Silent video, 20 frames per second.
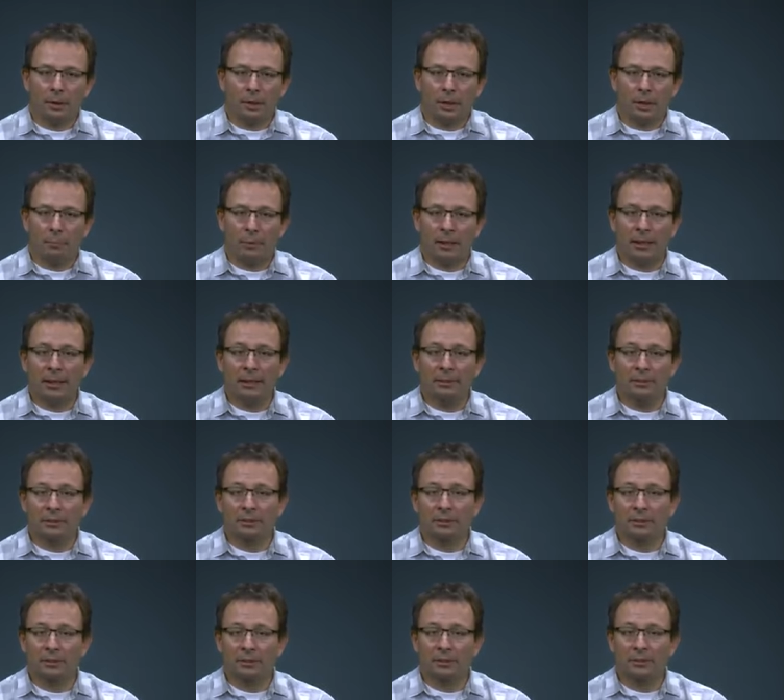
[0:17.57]
In many
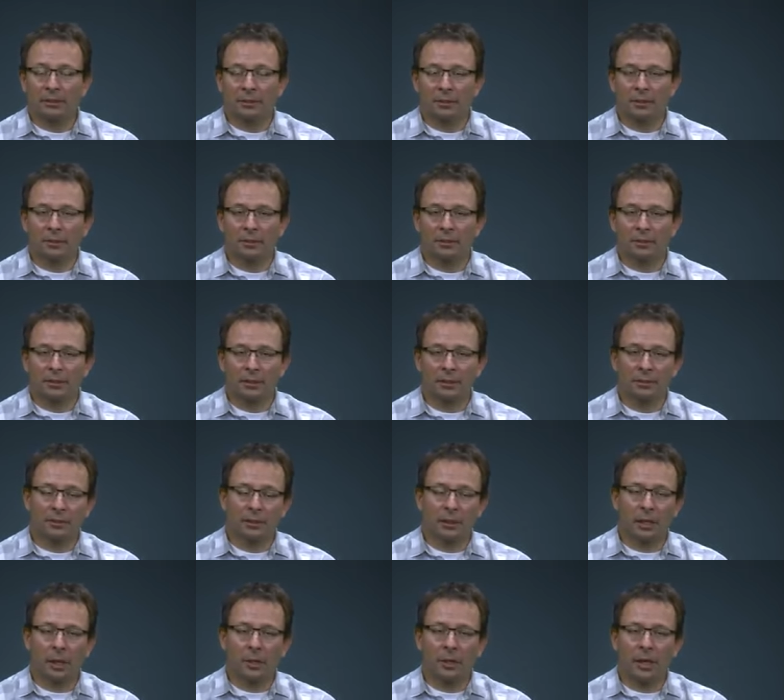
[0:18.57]
instances, this is the
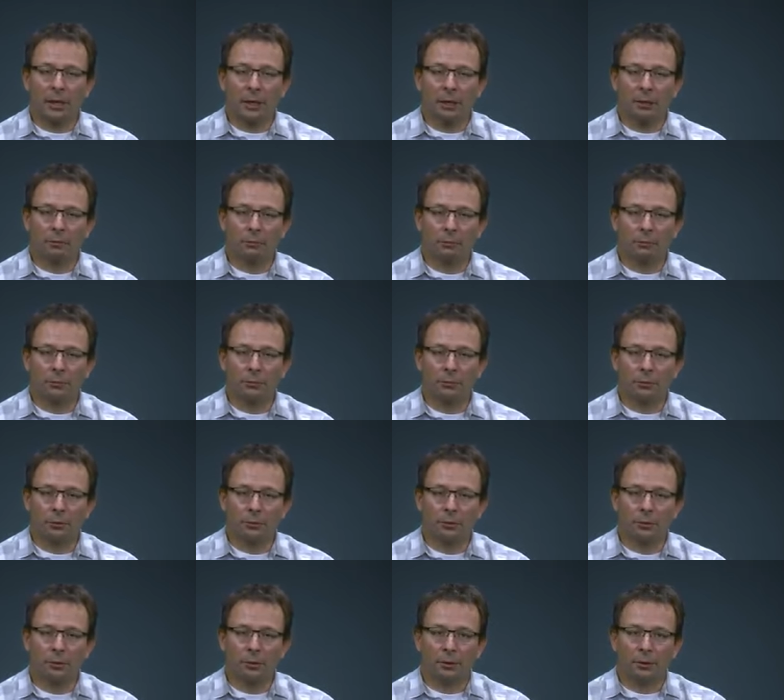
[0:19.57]
low hanging fruit.